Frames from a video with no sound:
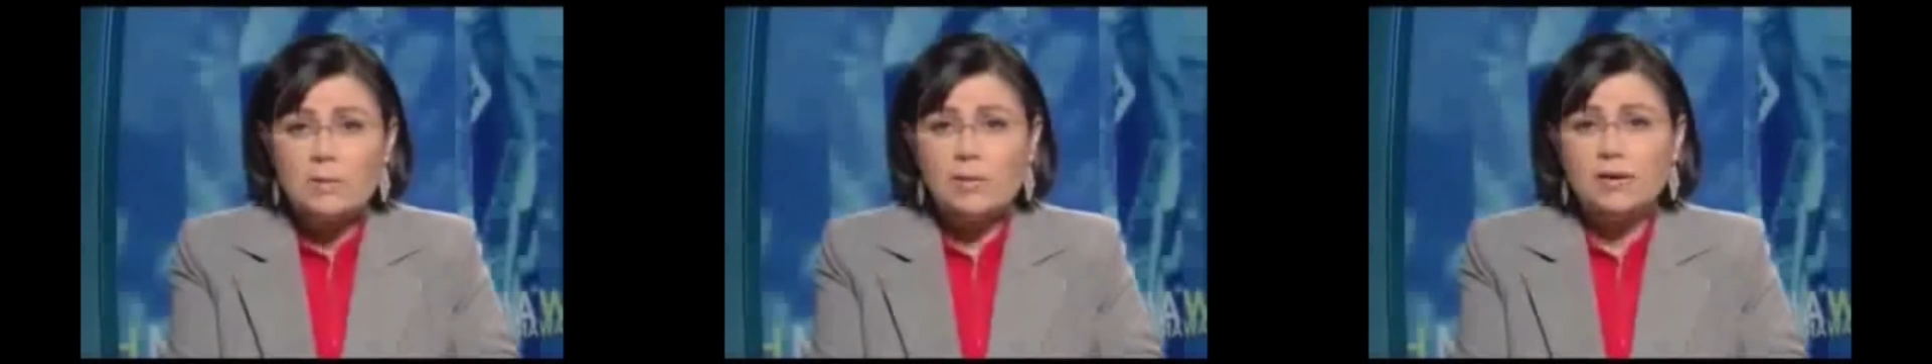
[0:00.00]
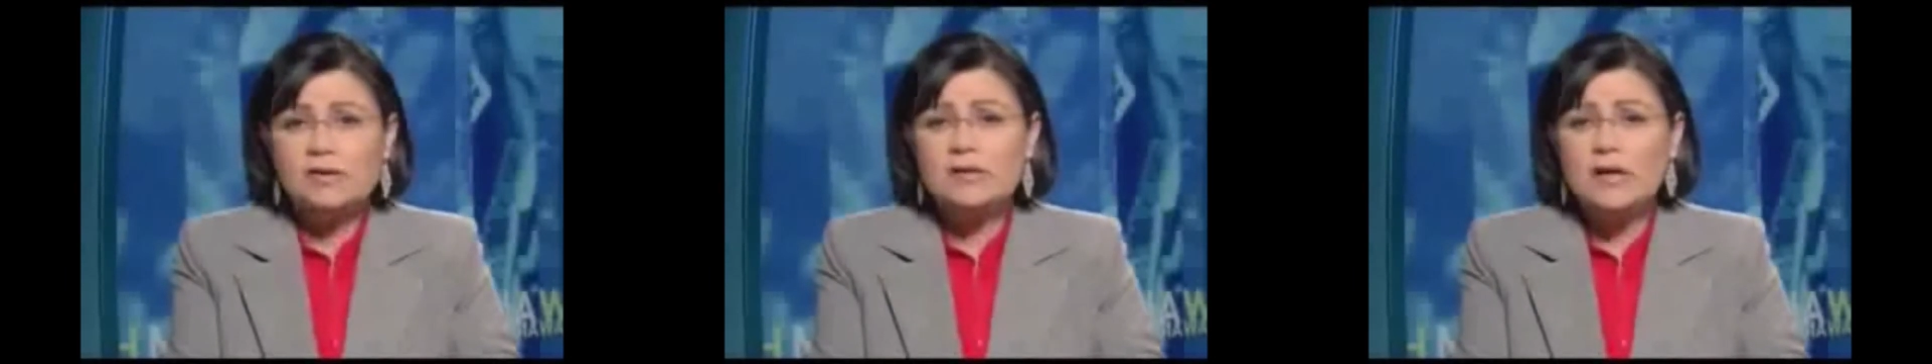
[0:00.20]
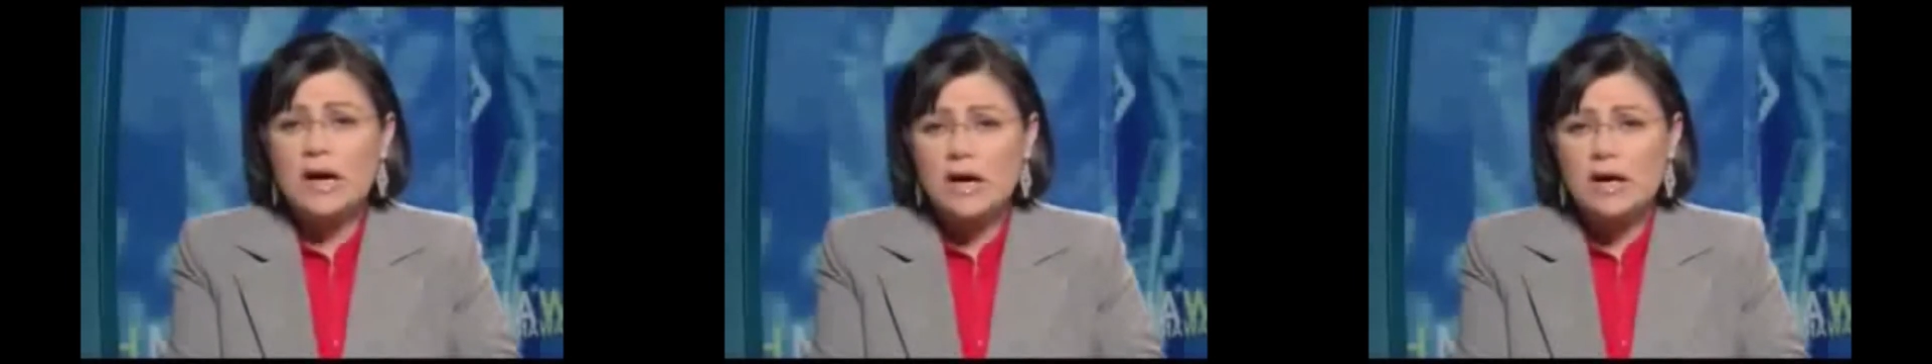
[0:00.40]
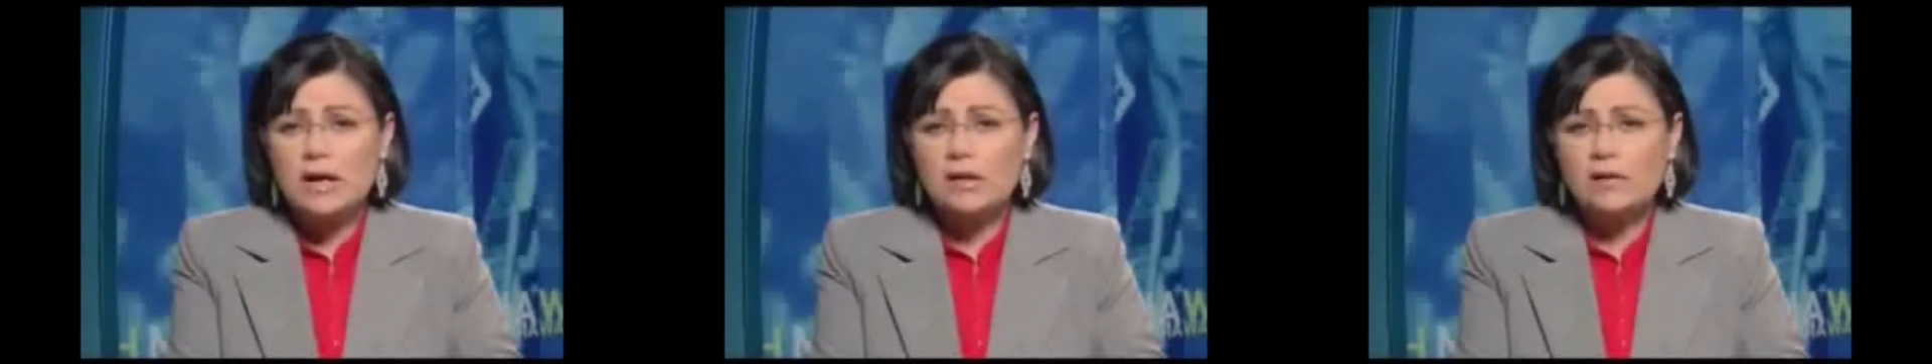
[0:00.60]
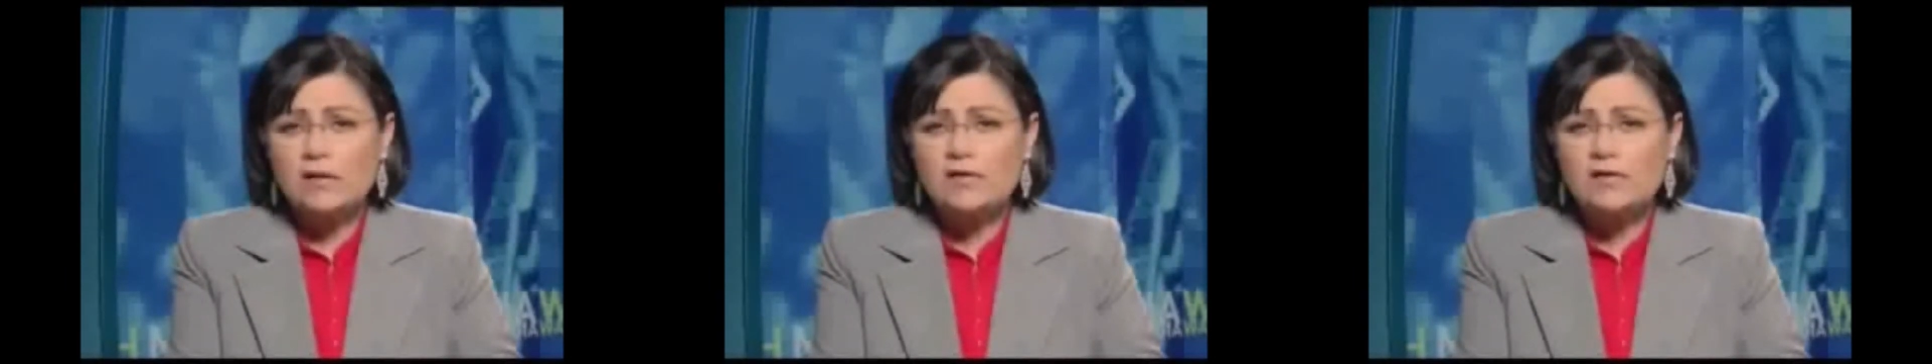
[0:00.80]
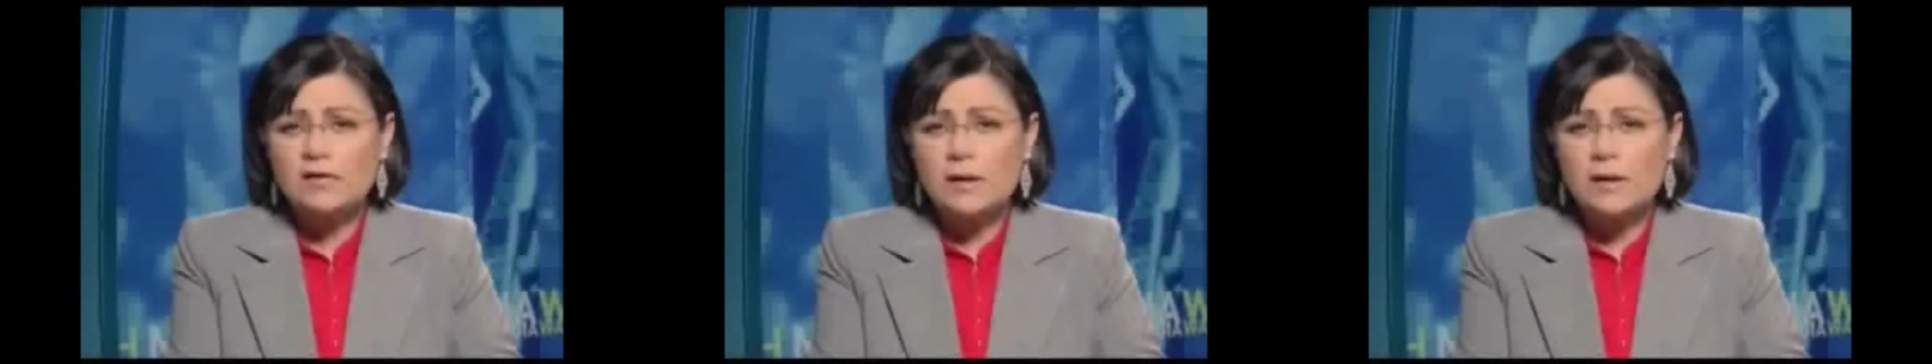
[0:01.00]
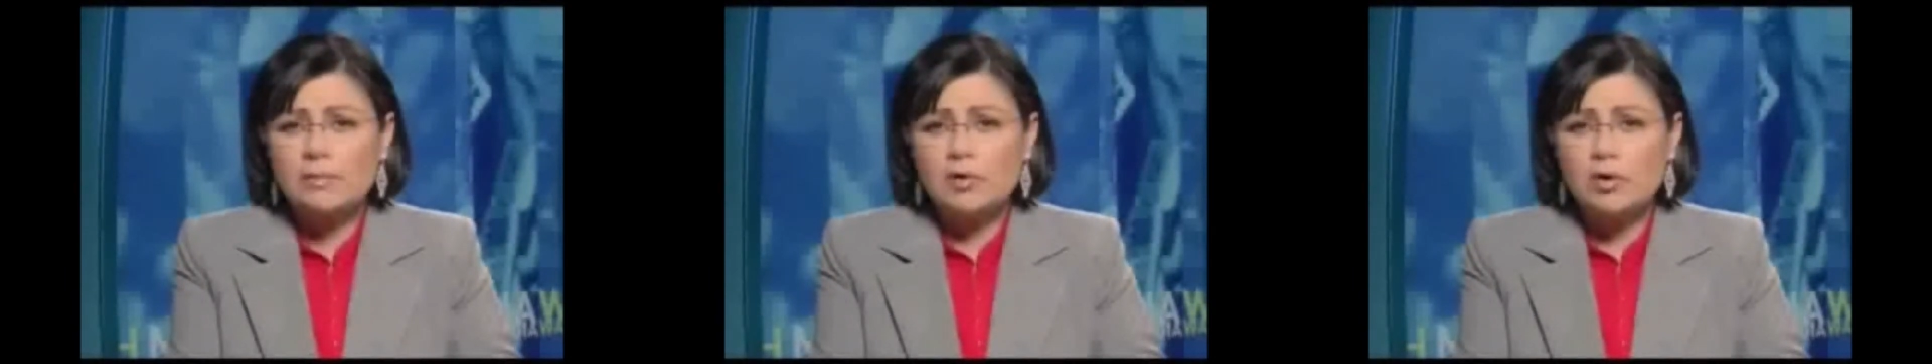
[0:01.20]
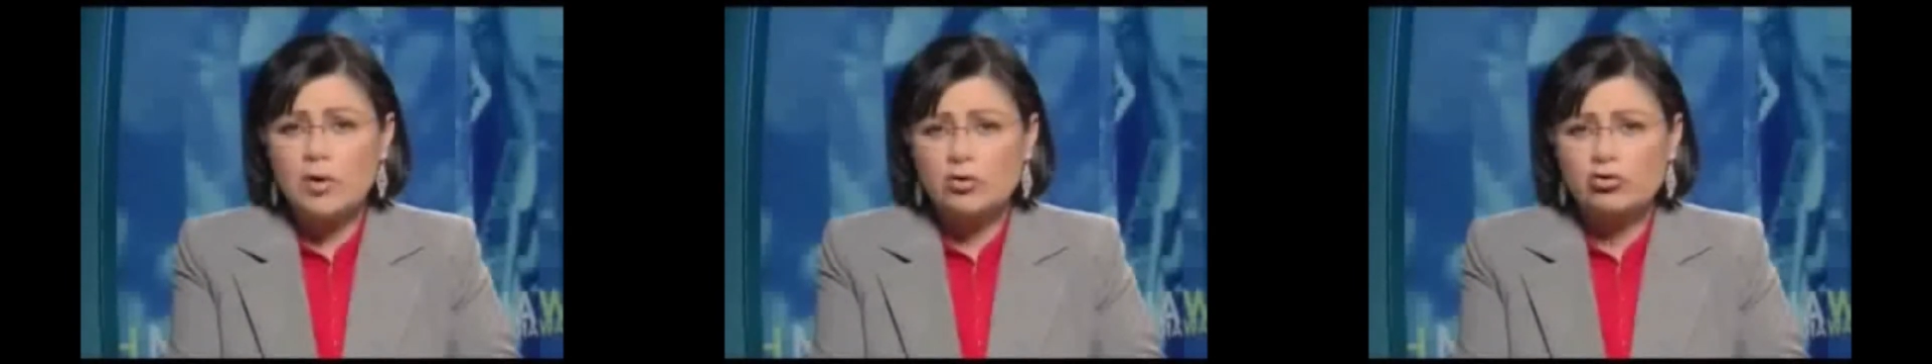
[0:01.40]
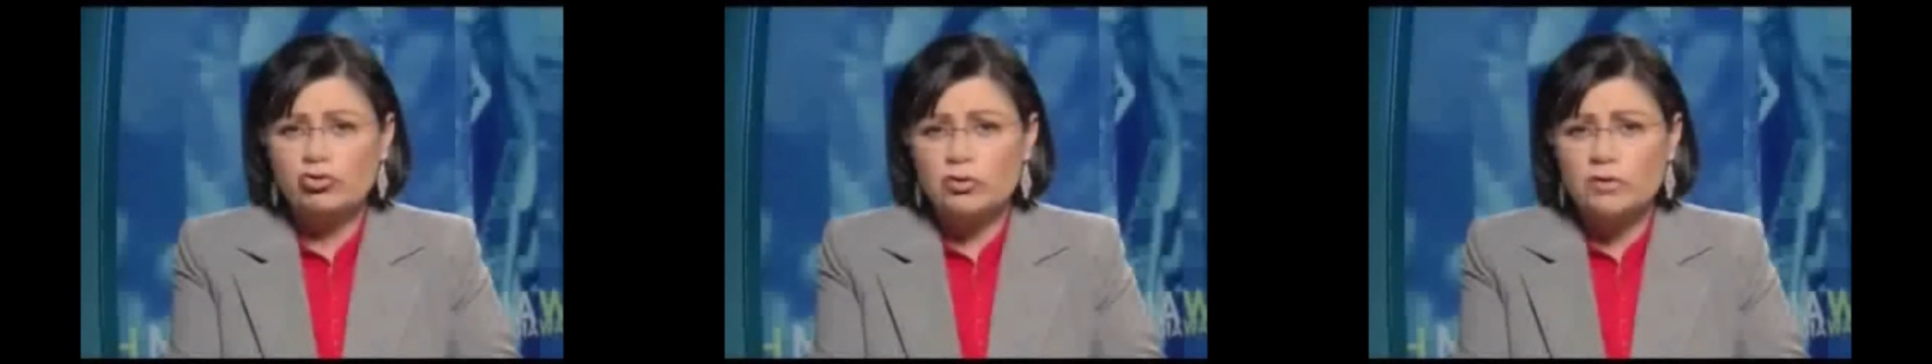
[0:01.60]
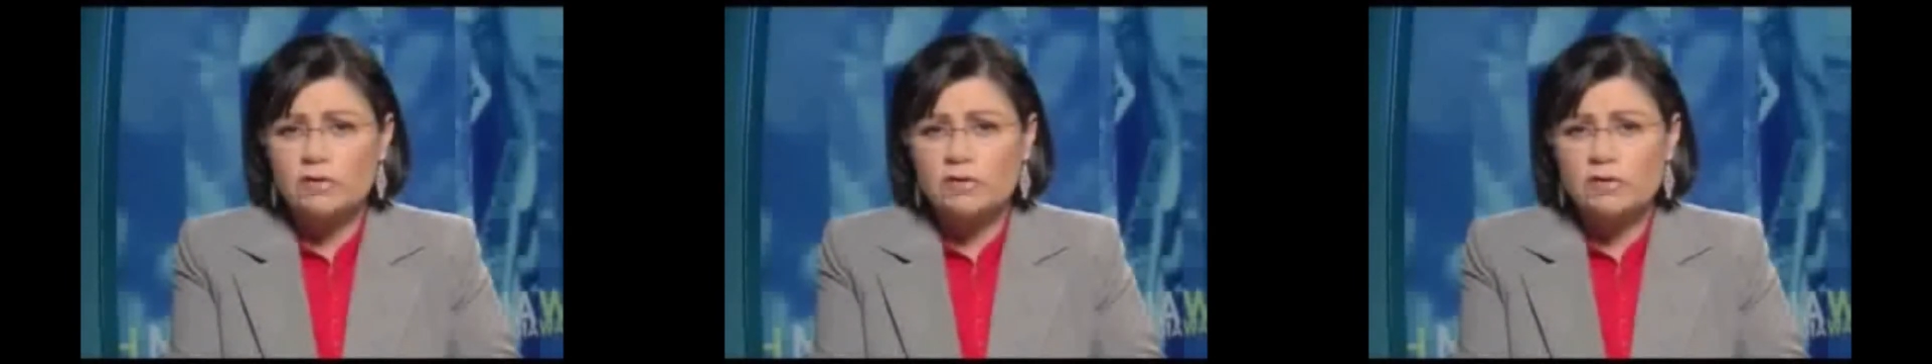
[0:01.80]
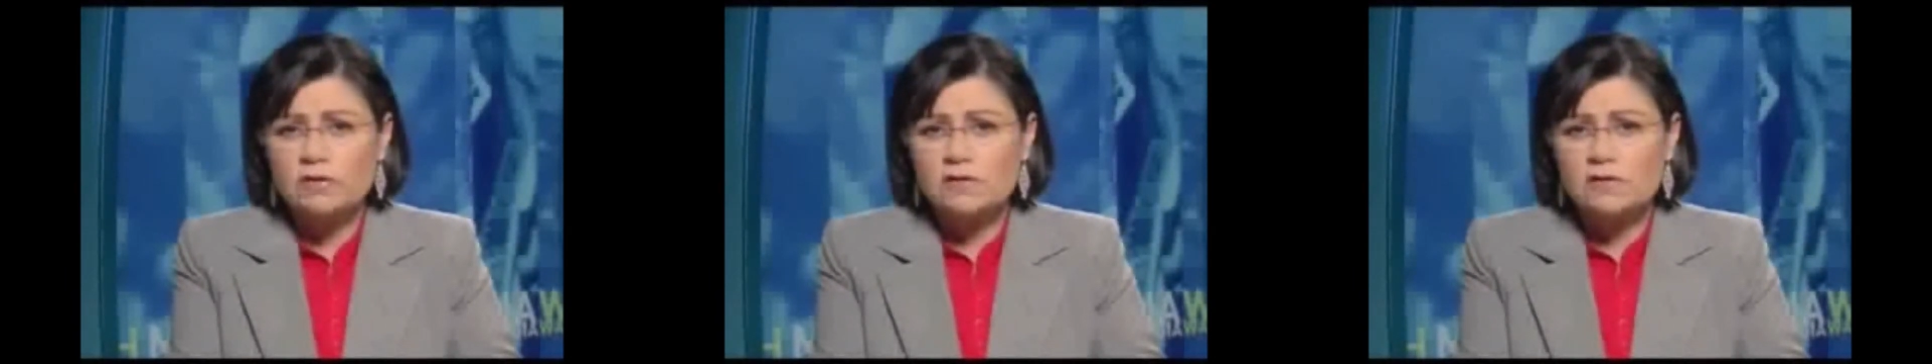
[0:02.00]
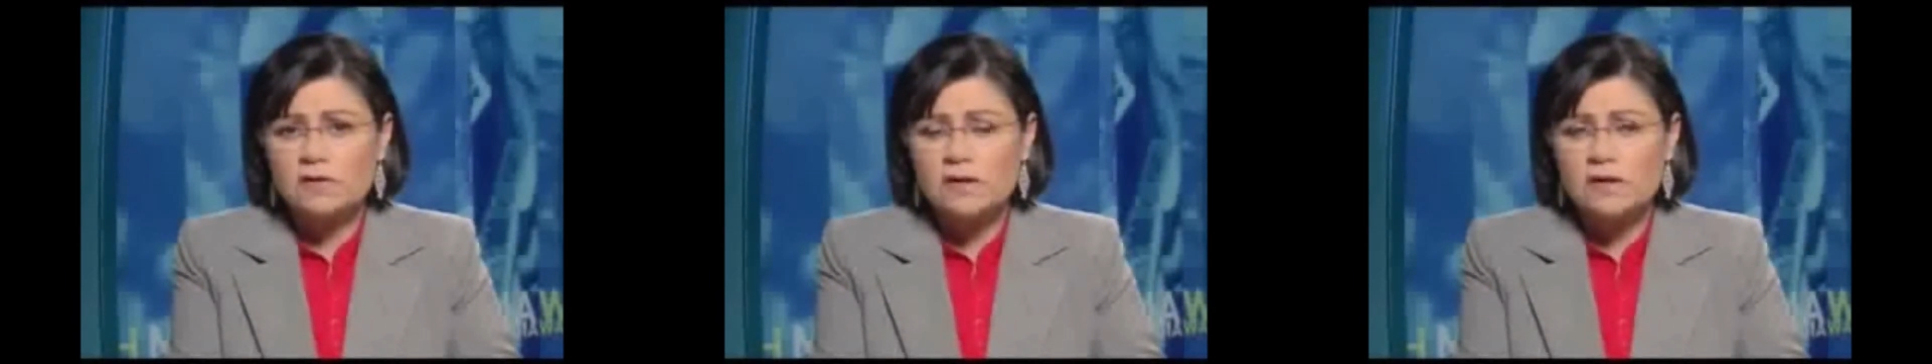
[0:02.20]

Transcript: but targeting the subconscious is